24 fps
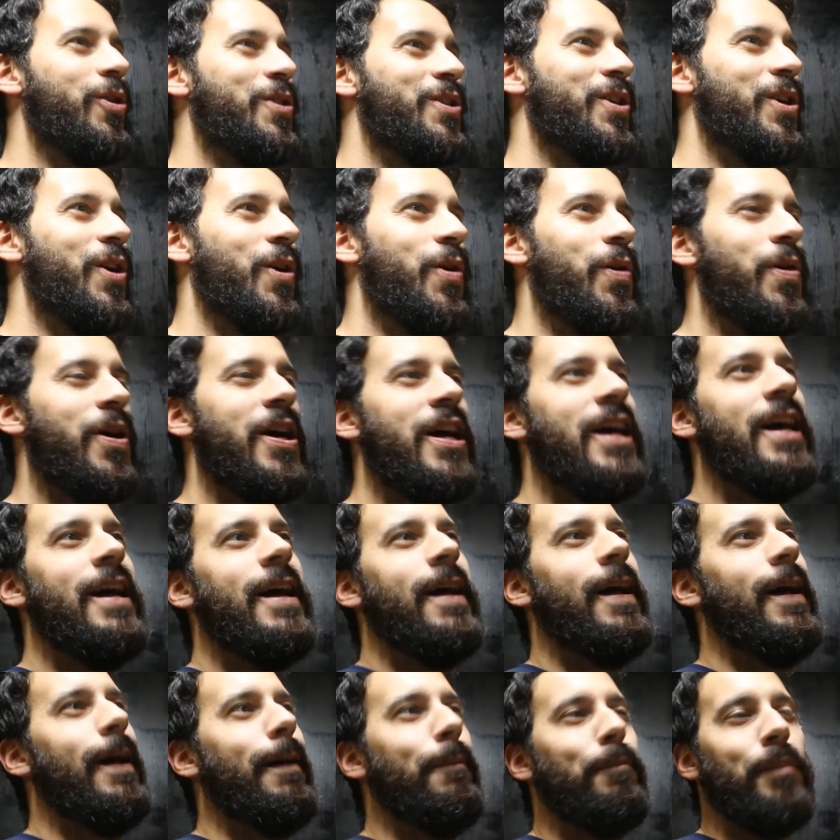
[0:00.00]
So
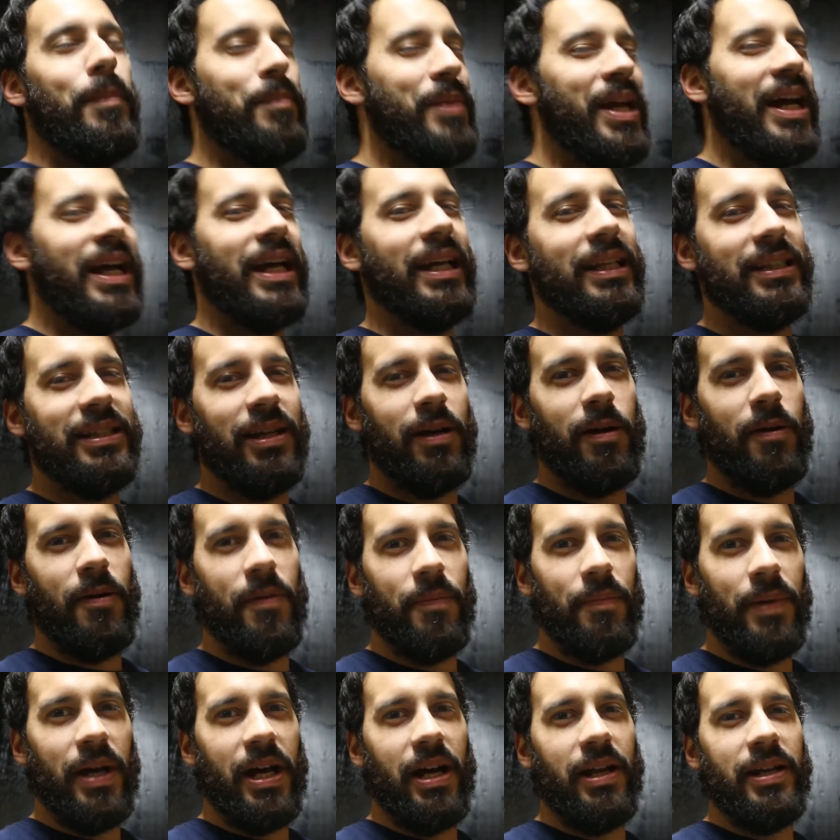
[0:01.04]
I'm not gonna tell him
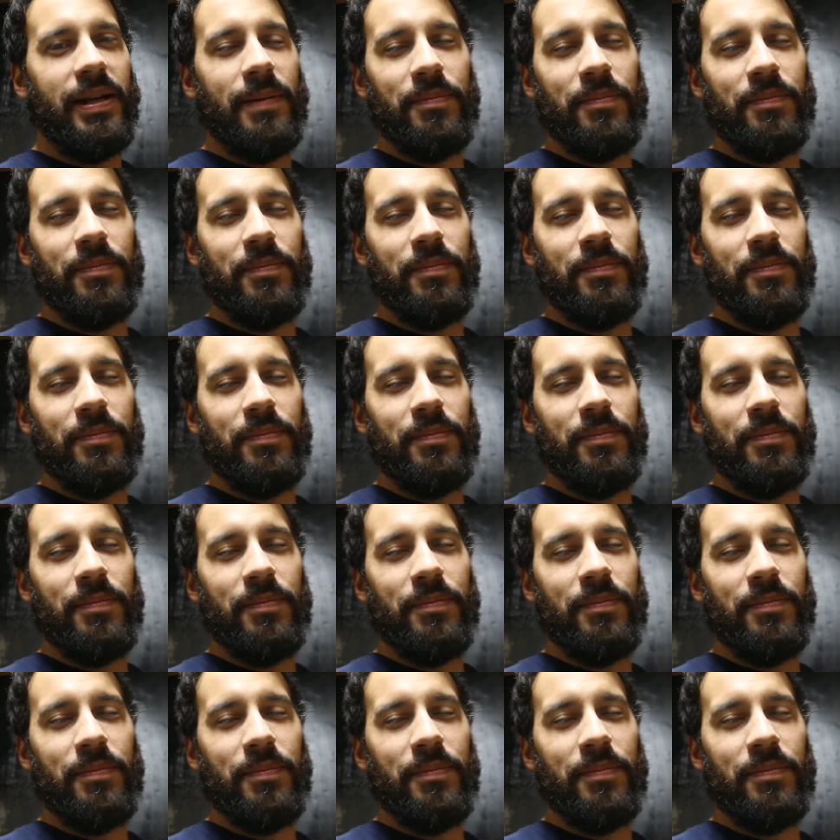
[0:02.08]
about it.